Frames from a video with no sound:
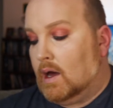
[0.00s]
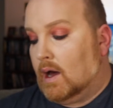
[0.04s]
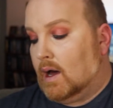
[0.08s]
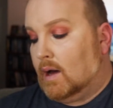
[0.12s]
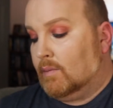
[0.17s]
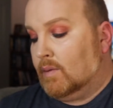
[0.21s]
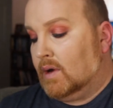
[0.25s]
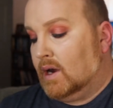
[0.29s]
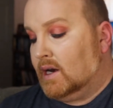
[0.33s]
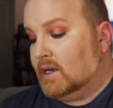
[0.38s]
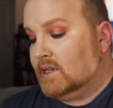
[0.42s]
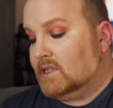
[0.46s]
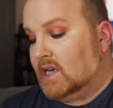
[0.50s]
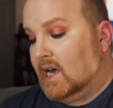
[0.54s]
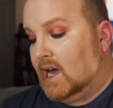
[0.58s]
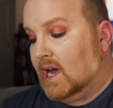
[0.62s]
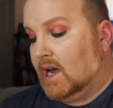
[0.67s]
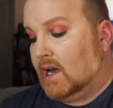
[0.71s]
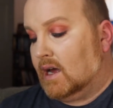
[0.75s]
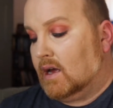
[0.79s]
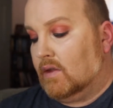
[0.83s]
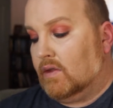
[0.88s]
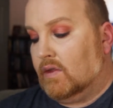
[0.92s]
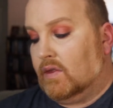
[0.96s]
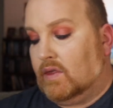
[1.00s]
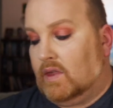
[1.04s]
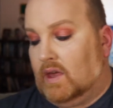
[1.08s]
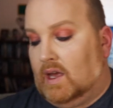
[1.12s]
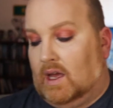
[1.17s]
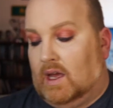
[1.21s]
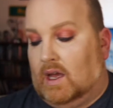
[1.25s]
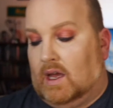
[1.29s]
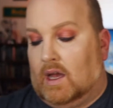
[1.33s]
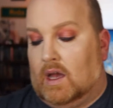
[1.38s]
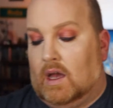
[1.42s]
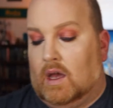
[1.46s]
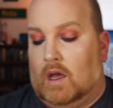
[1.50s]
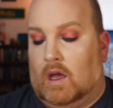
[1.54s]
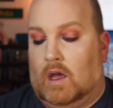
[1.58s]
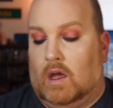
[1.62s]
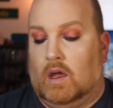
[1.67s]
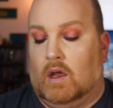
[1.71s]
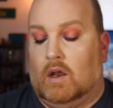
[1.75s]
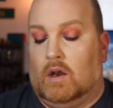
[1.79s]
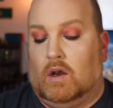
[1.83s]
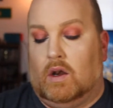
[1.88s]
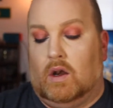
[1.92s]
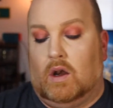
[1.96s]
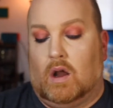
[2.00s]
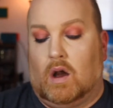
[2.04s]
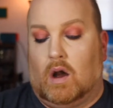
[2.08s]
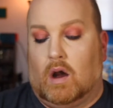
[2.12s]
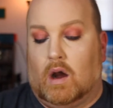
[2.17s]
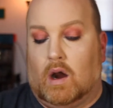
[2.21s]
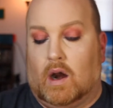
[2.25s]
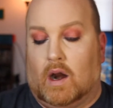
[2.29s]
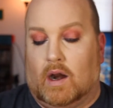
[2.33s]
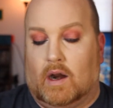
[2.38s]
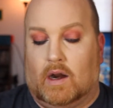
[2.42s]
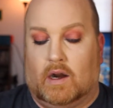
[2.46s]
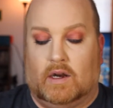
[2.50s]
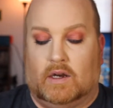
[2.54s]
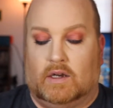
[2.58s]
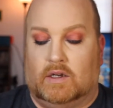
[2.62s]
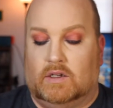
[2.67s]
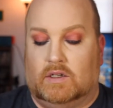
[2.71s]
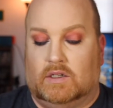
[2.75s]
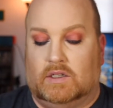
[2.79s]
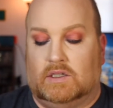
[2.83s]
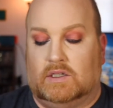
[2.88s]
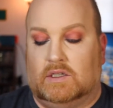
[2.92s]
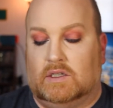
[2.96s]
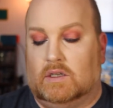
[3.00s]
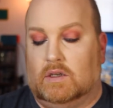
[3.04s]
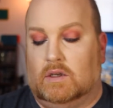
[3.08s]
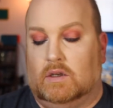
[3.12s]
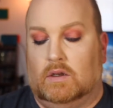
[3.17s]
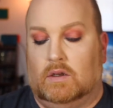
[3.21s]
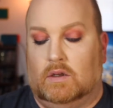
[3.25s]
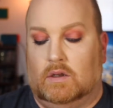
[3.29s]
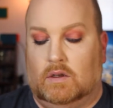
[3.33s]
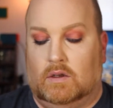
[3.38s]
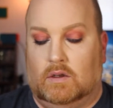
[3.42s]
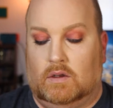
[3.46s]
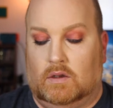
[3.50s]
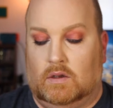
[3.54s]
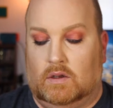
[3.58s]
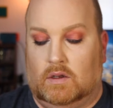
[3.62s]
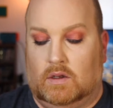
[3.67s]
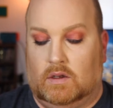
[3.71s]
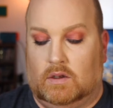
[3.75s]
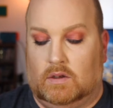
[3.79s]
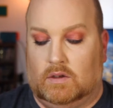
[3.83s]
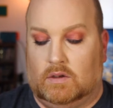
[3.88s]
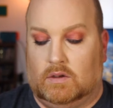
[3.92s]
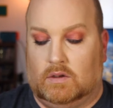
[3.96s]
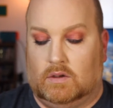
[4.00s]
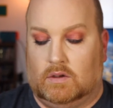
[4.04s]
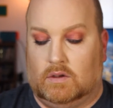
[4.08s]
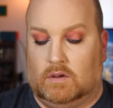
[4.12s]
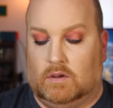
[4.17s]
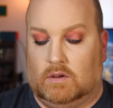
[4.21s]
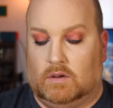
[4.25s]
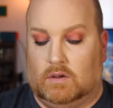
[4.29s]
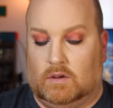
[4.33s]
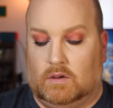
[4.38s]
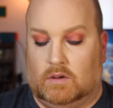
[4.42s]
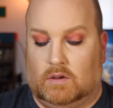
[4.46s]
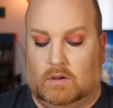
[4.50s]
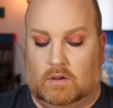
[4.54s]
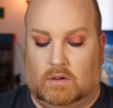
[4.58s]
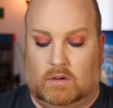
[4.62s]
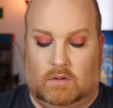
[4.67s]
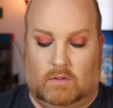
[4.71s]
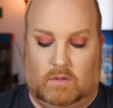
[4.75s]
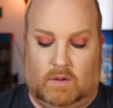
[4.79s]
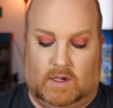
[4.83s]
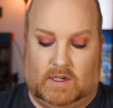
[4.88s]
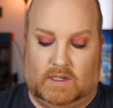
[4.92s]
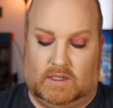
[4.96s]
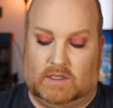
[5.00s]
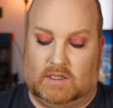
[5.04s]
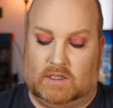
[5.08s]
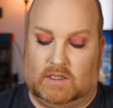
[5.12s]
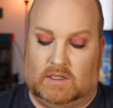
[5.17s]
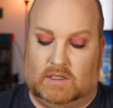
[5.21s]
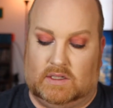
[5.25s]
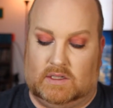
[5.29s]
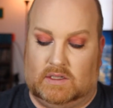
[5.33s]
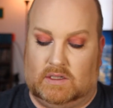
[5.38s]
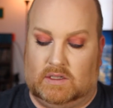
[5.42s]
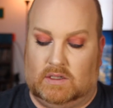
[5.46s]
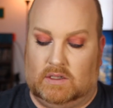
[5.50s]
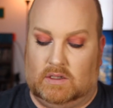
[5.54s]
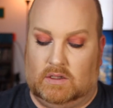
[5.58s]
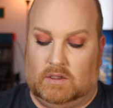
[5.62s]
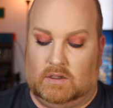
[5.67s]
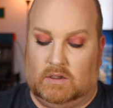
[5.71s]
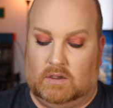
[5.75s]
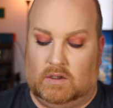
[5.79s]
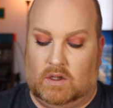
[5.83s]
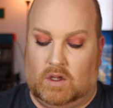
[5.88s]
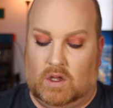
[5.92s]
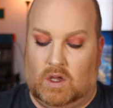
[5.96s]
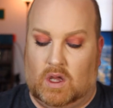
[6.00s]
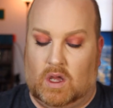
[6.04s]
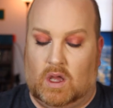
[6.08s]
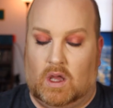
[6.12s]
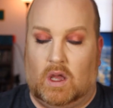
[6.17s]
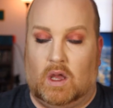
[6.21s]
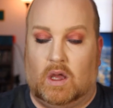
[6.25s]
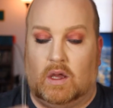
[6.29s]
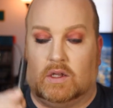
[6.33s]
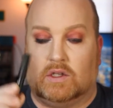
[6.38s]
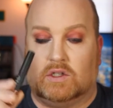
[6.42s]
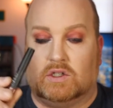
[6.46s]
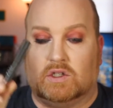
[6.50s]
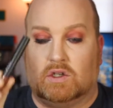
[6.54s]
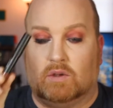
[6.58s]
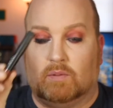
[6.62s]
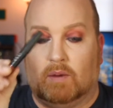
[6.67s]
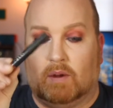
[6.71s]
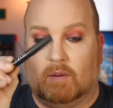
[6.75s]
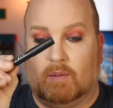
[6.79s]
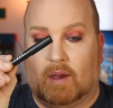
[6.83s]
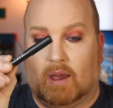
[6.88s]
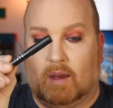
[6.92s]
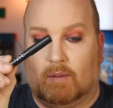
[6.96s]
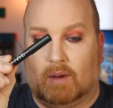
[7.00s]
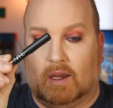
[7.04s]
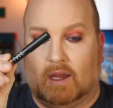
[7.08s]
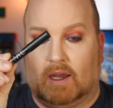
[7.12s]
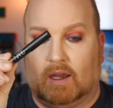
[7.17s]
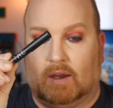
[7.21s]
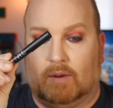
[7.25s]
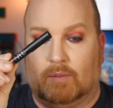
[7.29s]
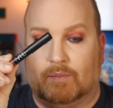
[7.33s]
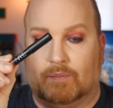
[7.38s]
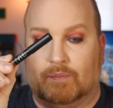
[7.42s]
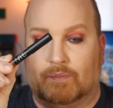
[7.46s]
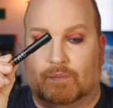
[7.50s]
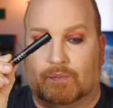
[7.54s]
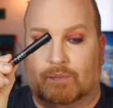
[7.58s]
I'm going to take the Nars, what is this? Do Me Baby.